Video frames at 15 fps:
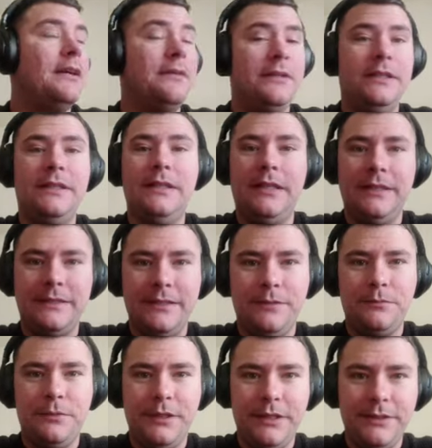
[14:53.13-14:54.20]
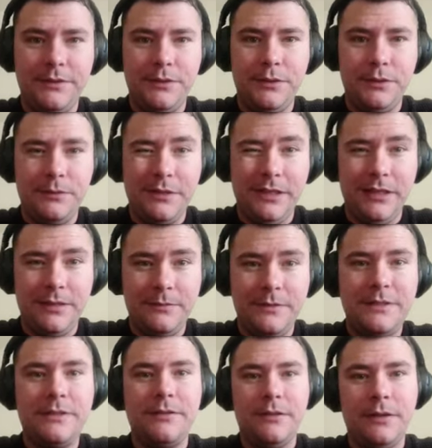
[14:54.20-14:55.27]
really nice upgrade to
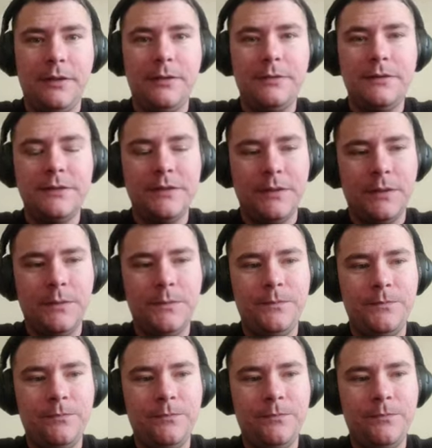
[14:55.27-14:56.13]
games, you know. So